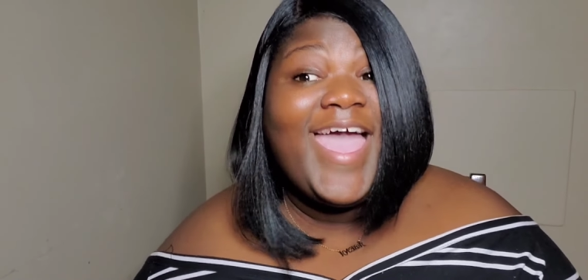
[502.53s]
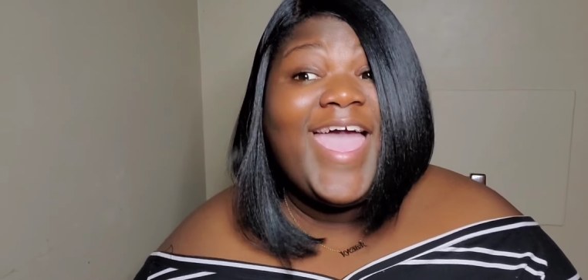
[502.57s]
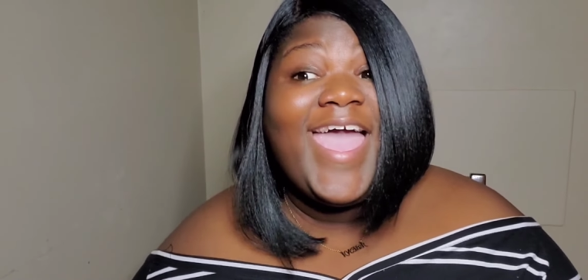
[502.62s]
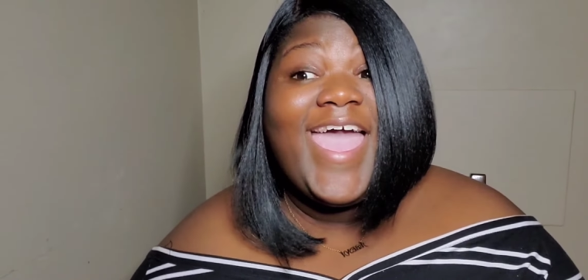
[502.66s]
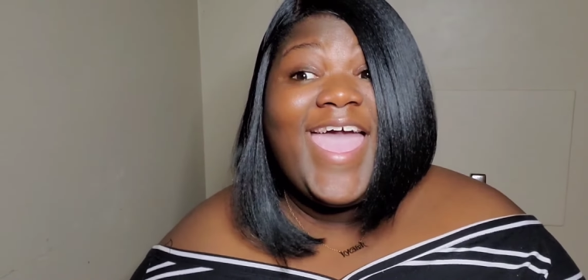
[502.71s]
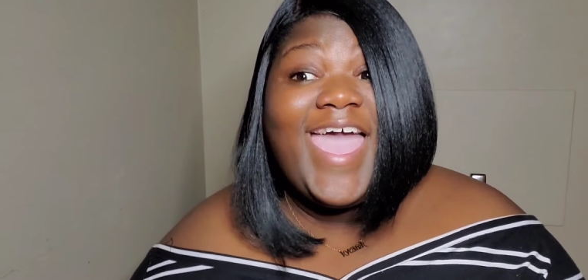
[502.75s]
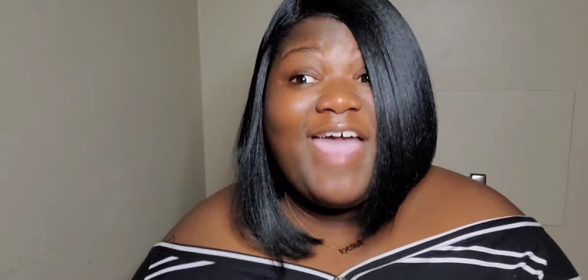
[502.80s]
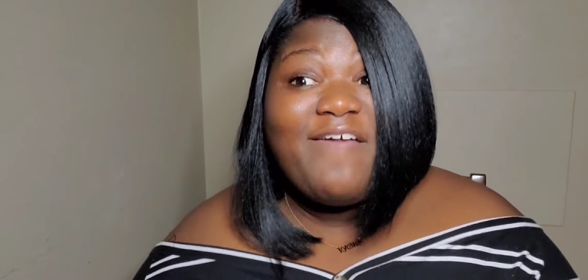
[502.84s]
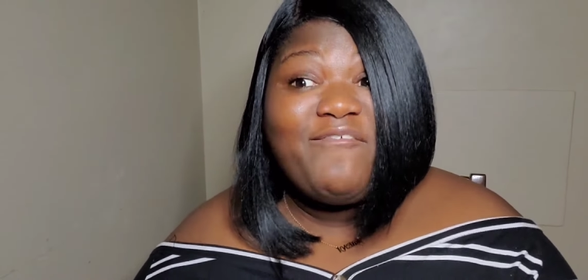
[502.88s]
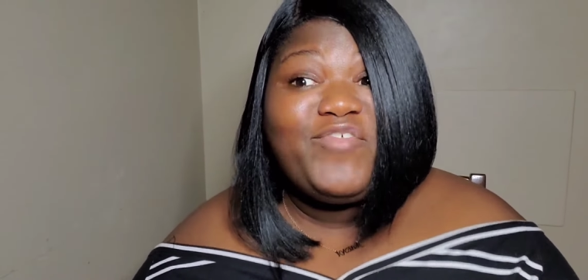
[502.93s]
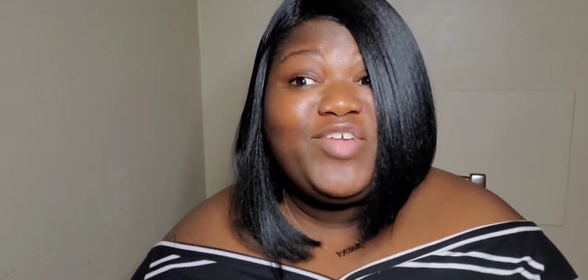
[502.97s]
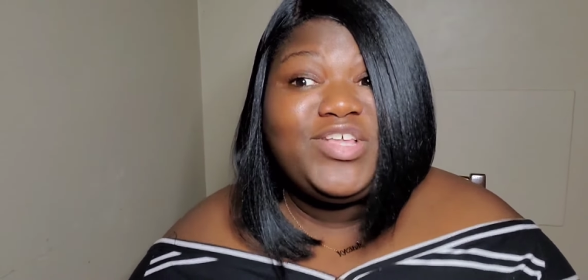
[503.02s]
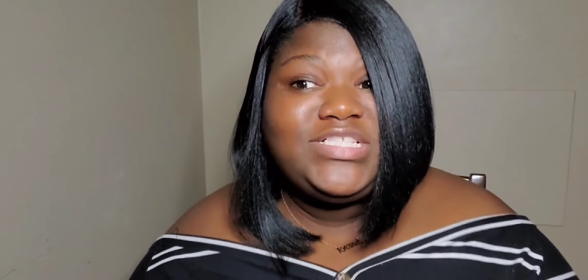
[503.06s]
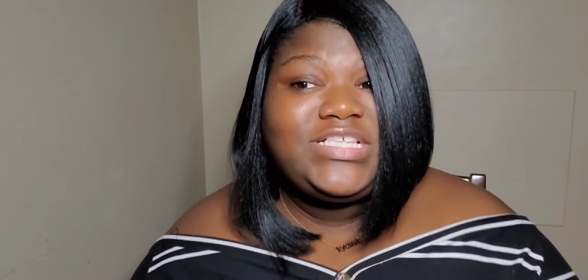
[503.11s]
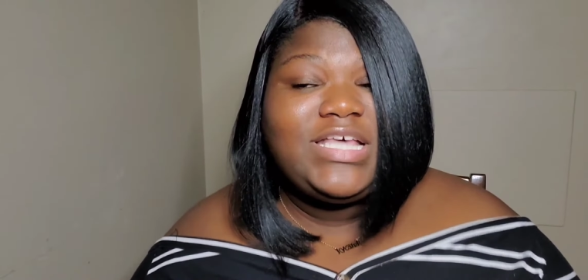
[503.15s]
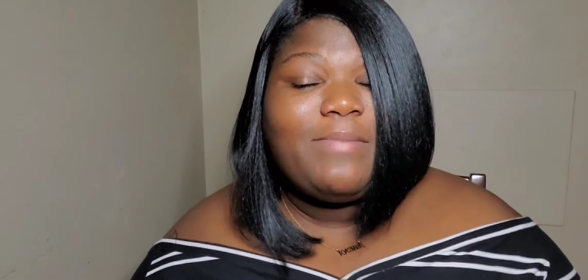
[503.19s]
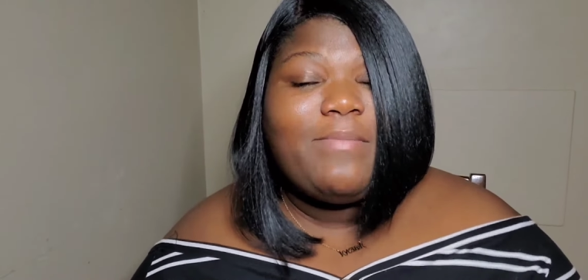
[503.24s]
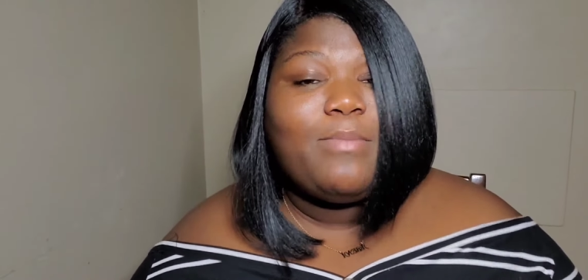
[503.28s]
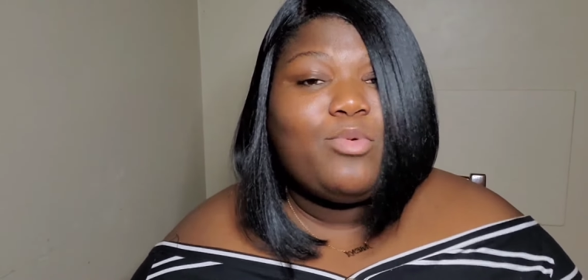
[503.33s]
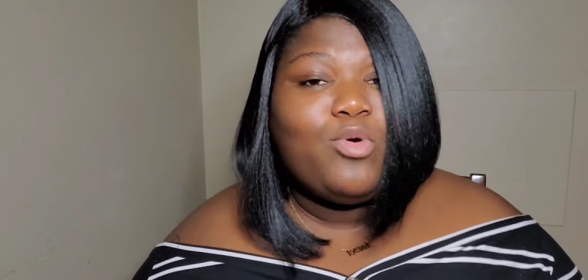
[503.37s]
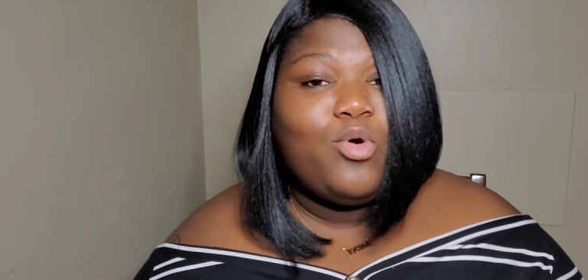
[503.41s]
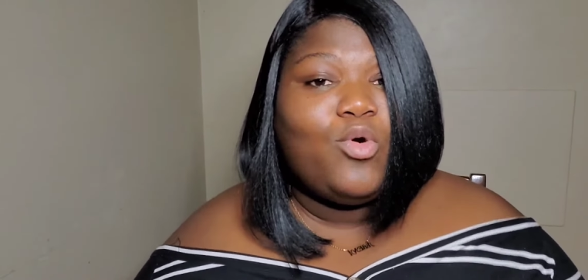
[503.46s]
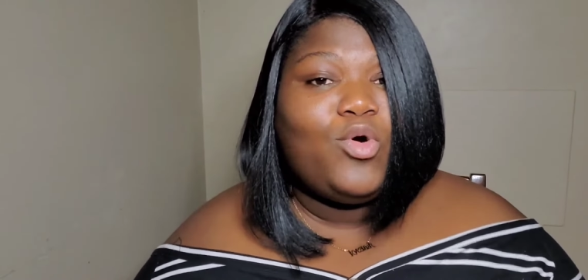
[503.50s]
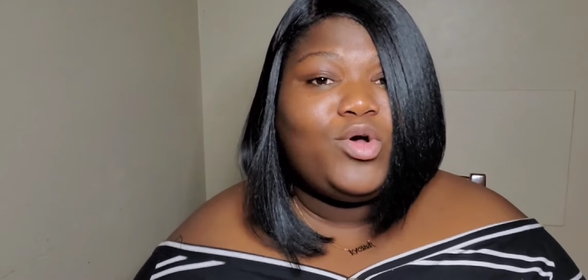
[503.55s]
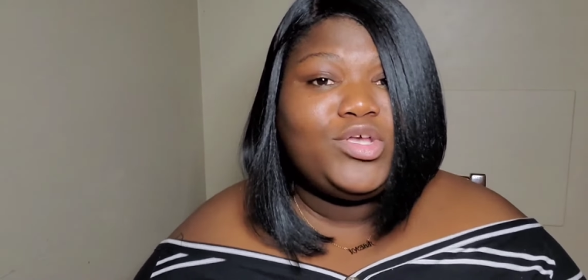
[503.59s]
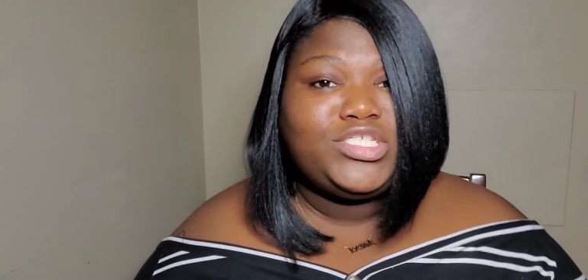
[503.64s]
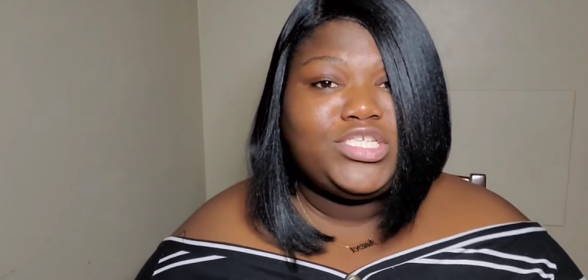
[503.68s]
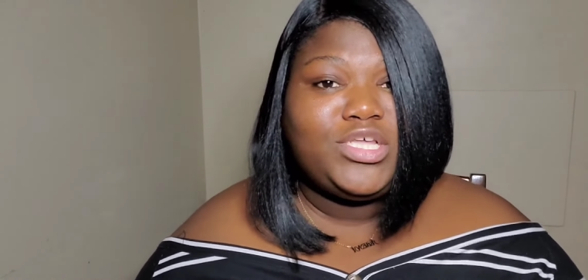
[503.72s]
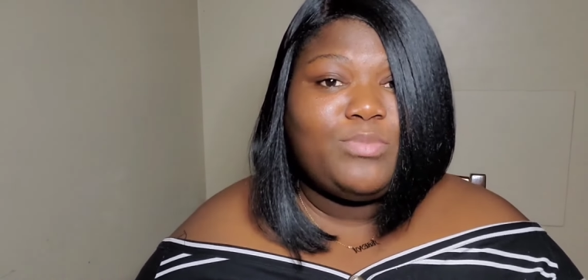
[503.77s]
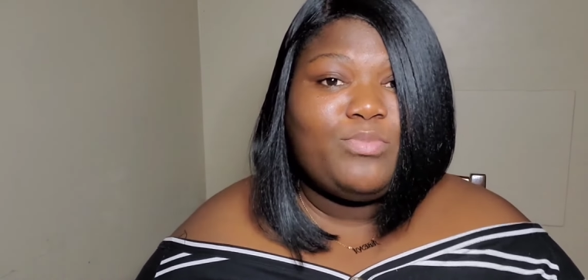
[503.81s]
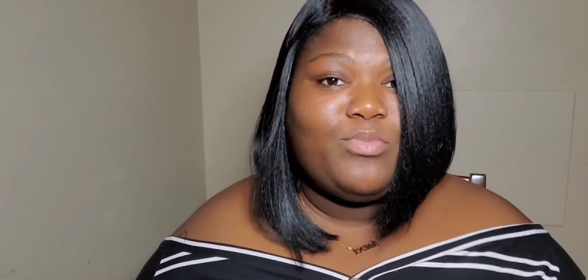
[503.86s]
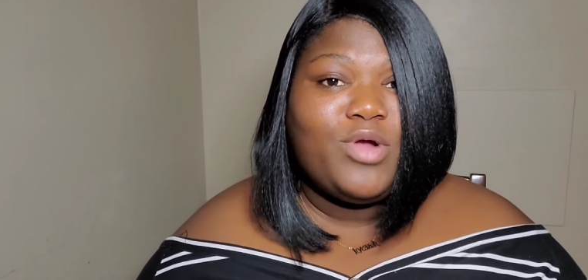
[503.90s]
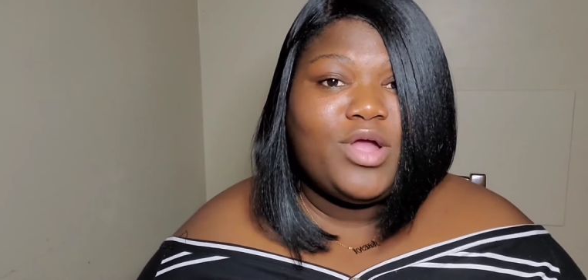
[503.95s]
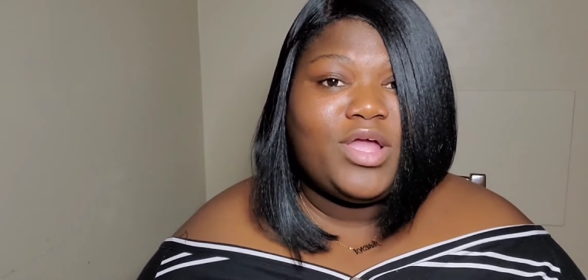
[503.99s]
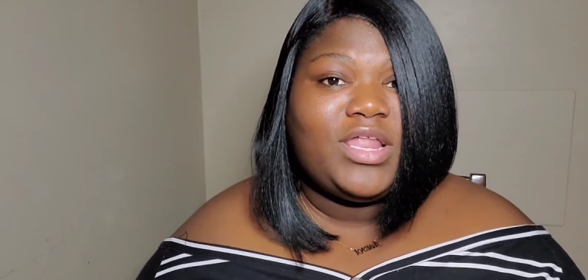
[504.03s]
Every time I'm going somewhere